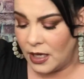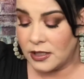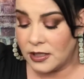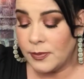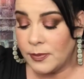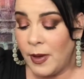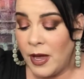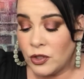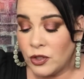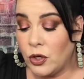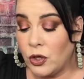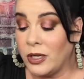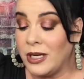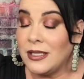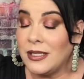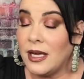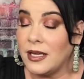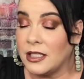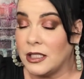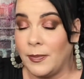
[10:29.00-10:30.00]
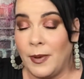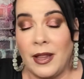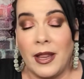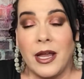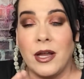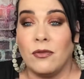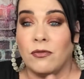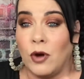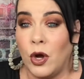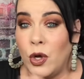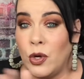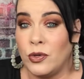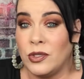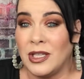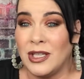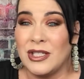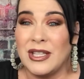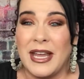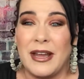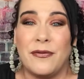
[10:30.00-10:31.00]
It smells good. It does smell like
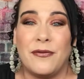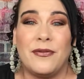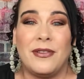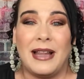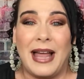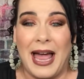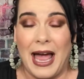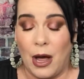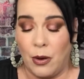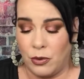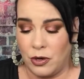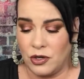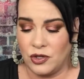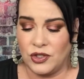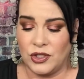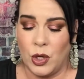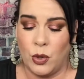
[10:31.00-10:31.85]
roses, like flowers.